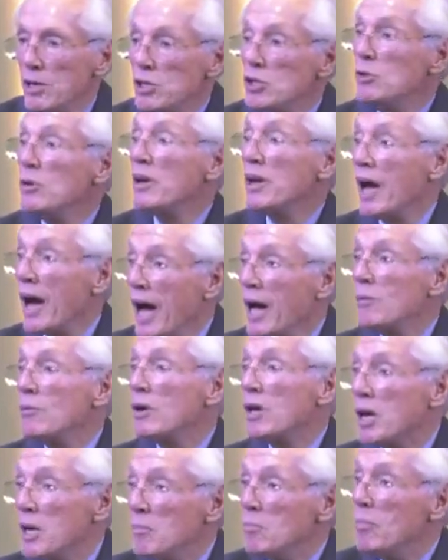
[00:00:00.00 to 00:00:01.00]
You and I
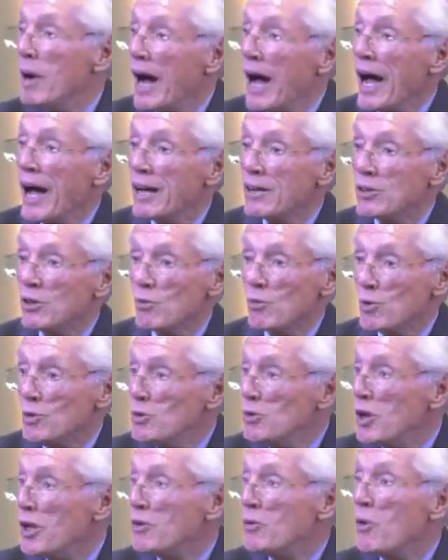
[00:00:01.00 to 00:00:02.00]
will come back to
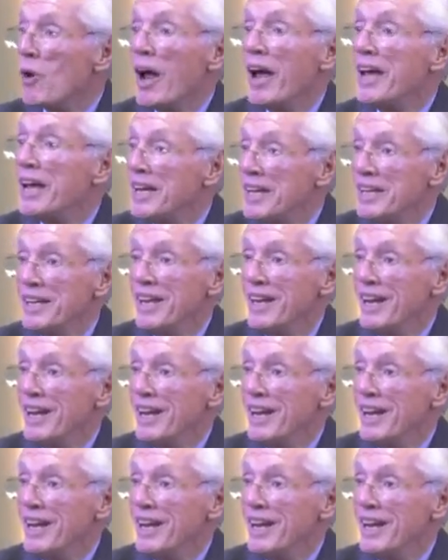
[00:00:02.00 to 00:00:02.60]
rule and reign